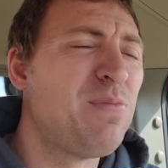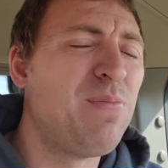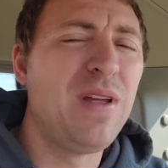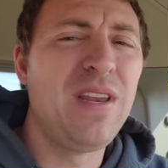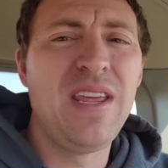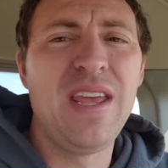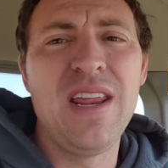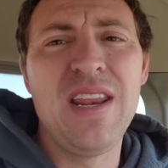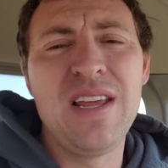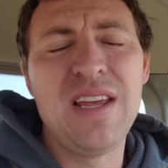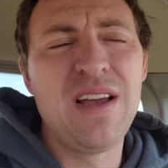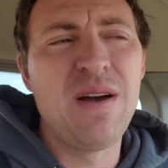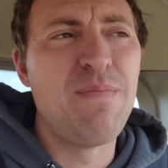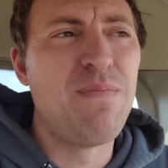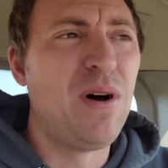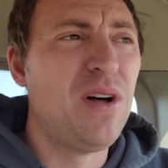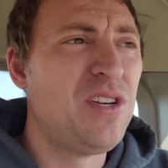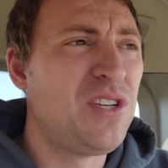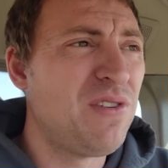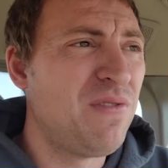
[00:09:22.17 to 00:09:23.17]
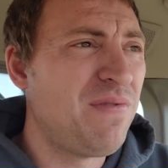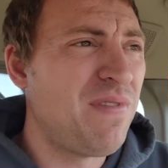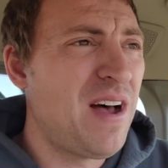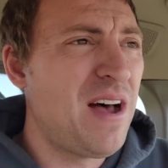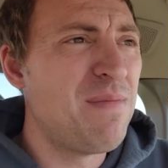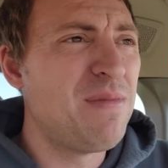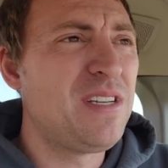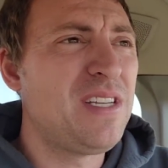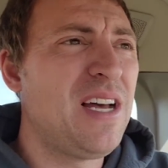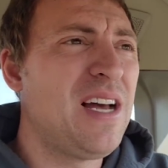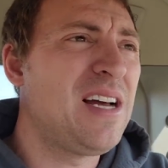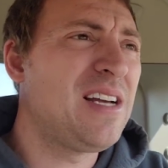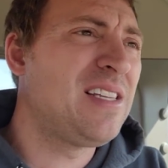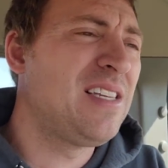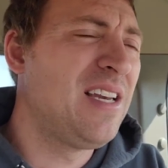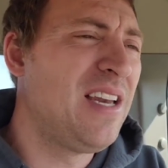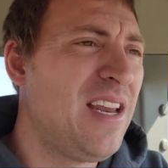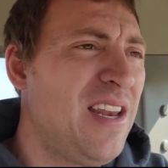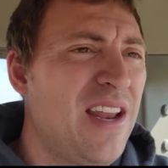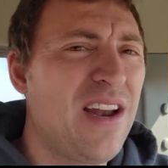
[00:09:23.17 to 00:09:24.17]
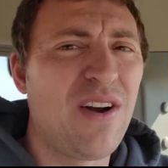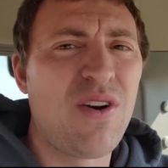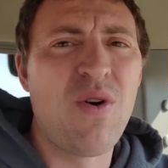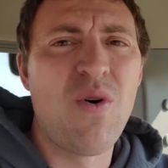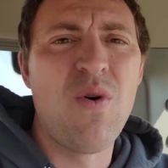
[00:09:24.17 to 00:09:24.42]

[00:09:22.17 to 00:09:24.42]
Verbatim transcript: has been getting a bunch of vomitoxin in their